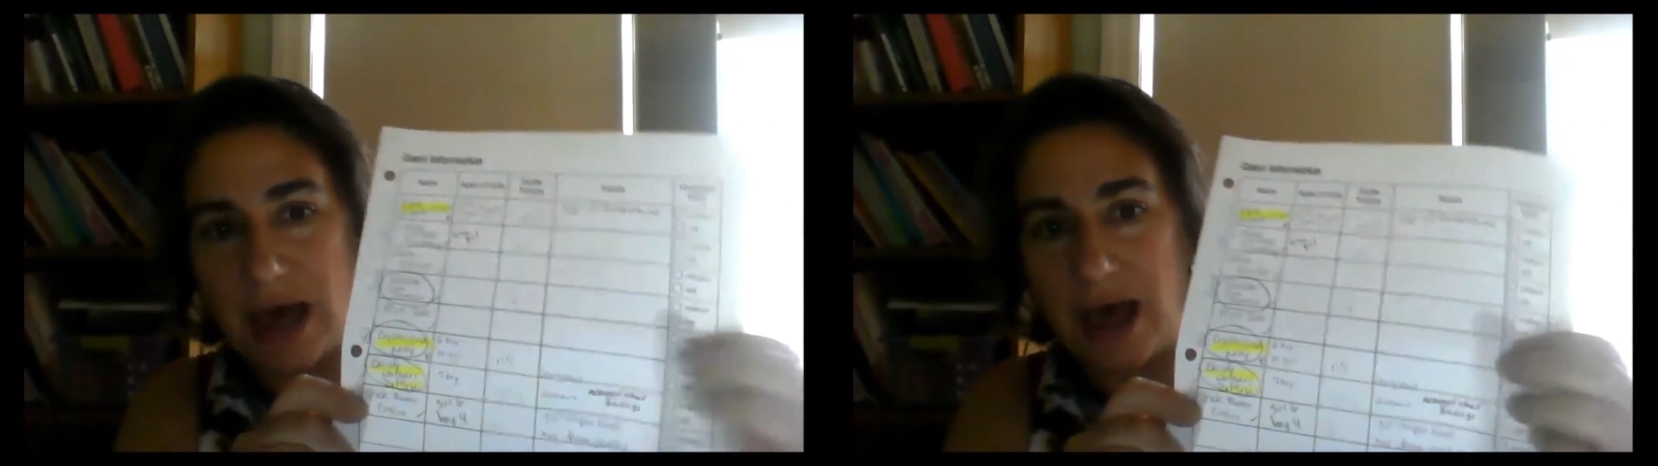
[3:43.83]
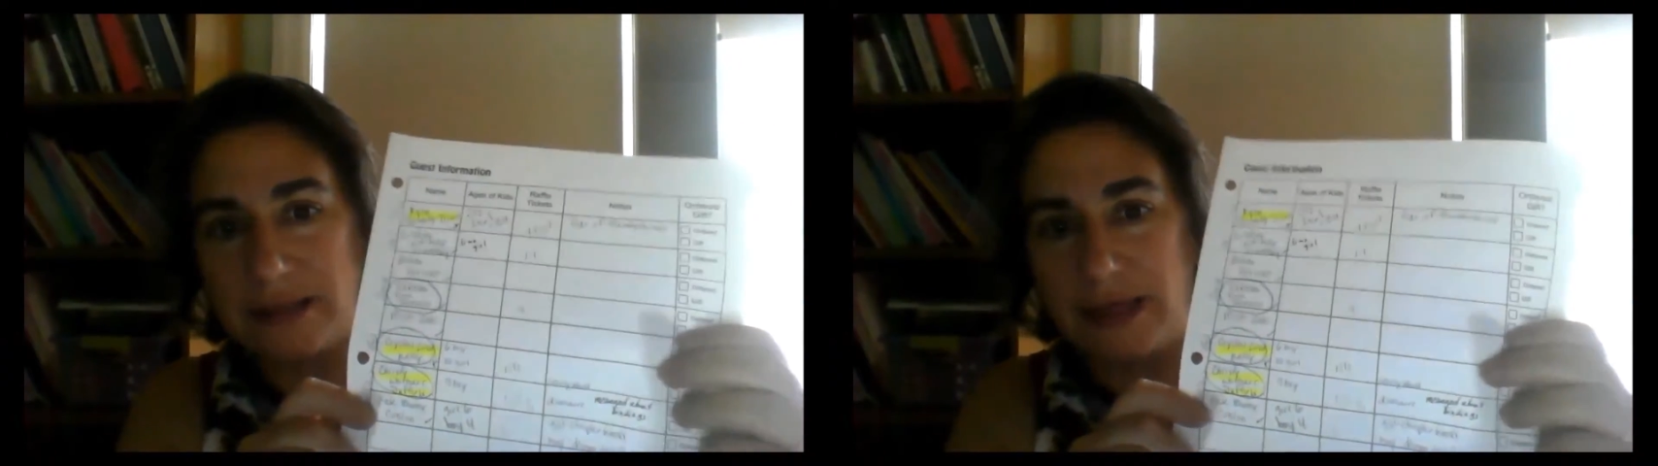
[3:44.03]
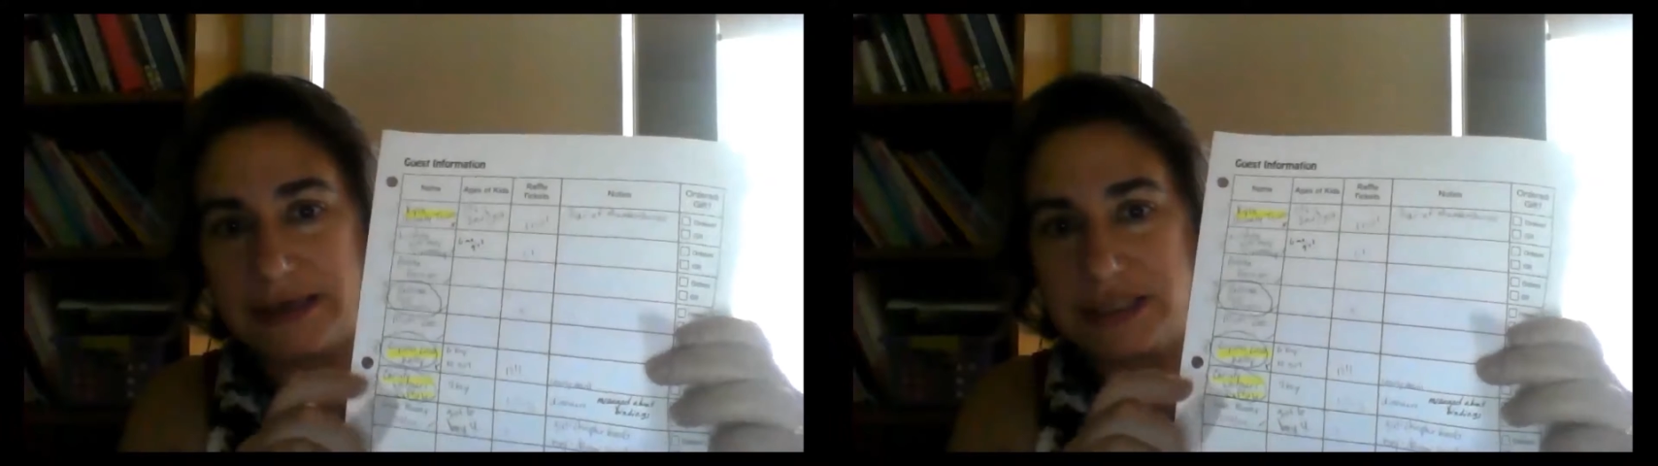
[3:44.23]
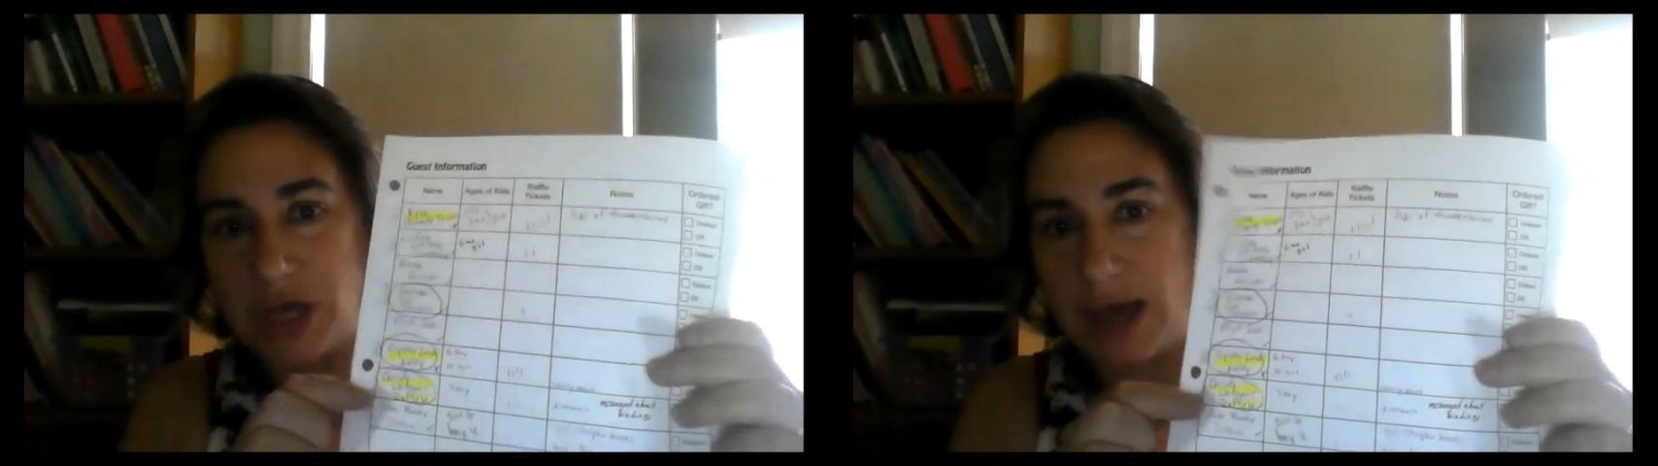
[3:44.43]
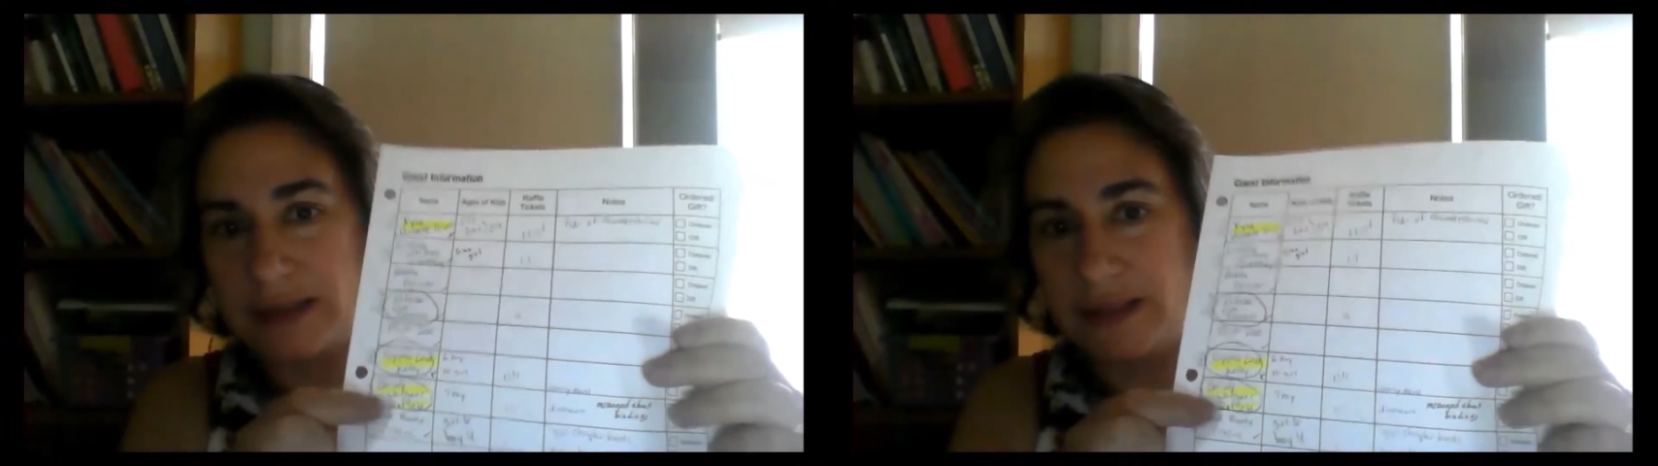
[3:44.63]
I like to
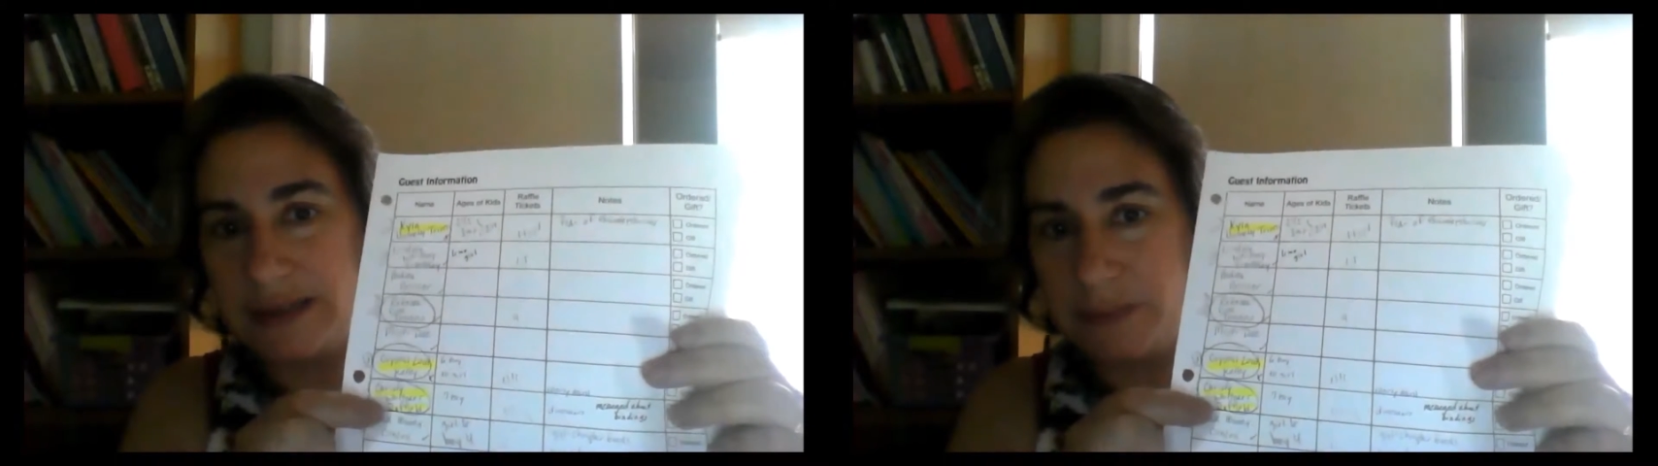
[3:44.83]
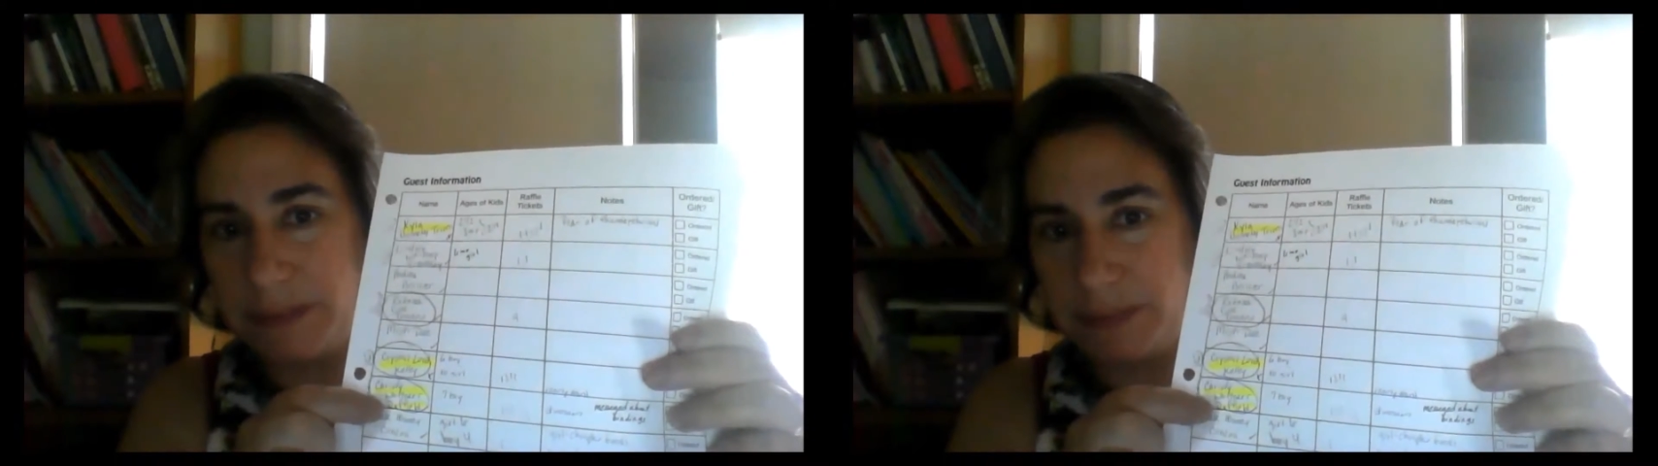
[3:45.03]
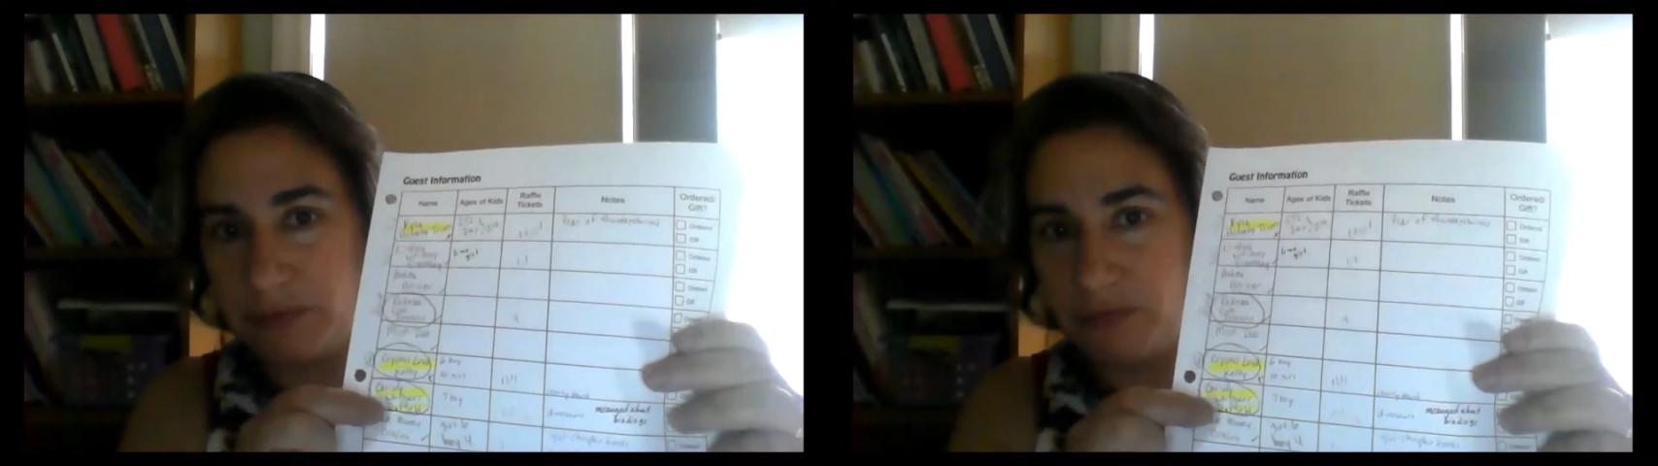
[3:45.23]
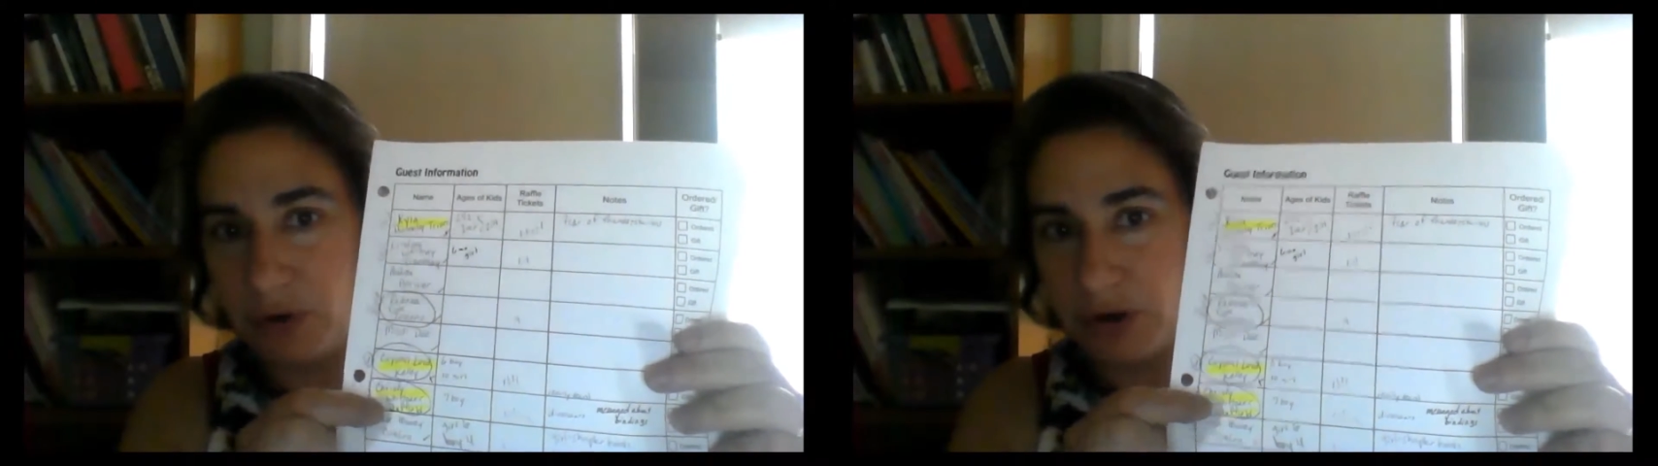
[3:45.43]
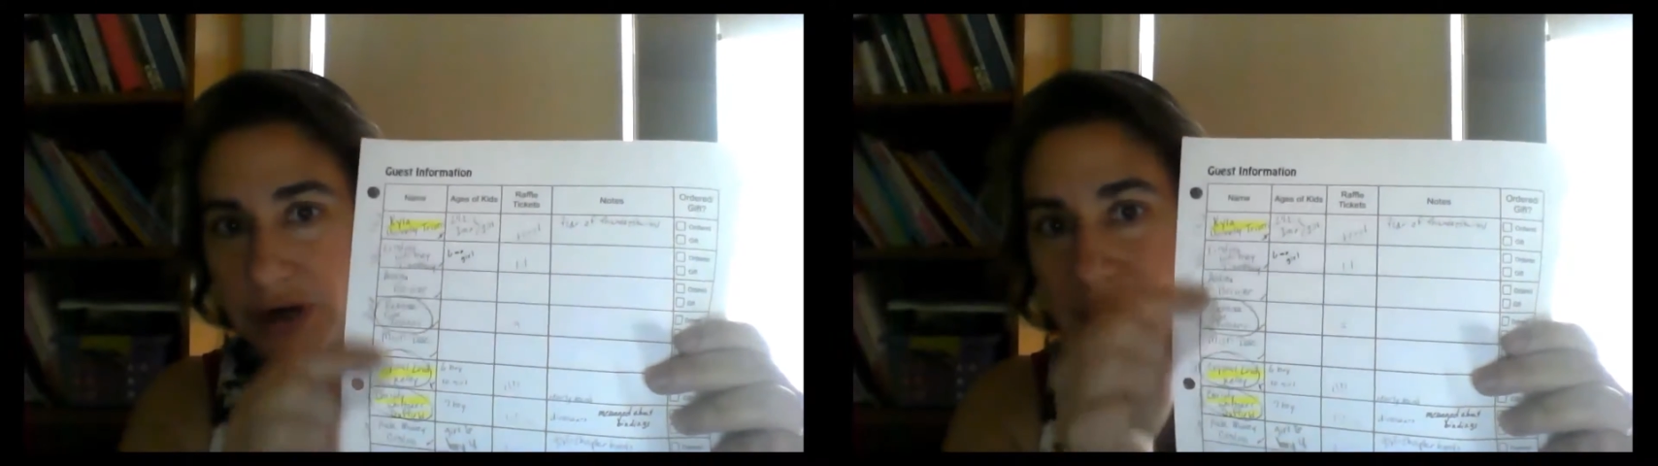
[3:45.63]
highlight the people who've
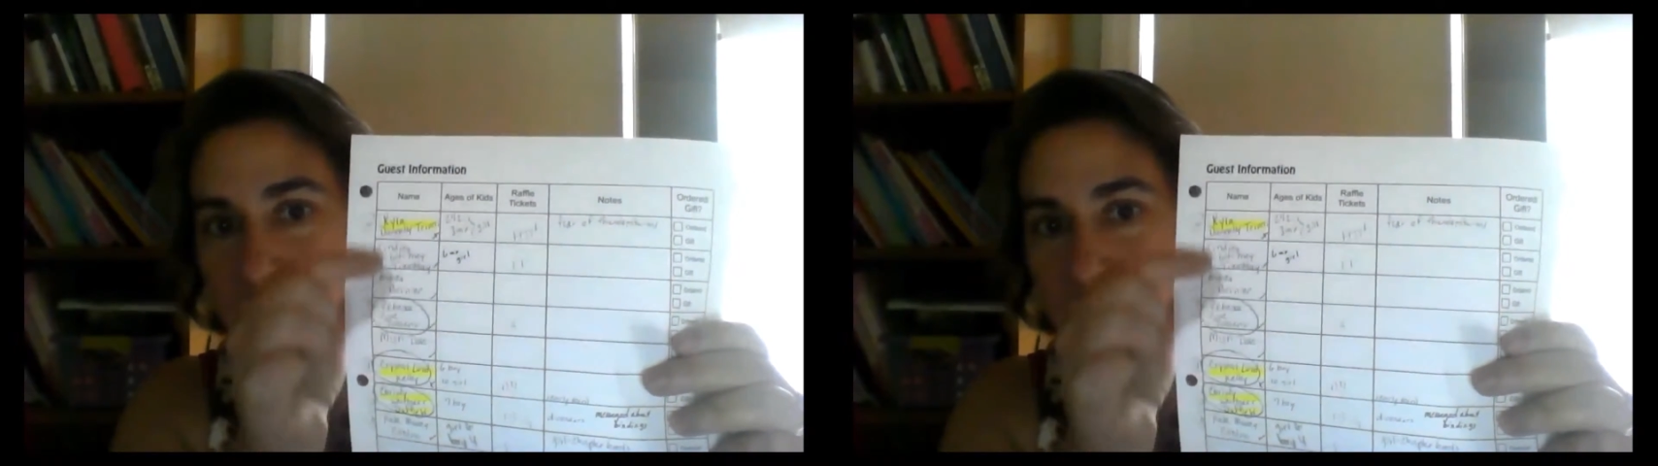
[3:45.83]
ordered.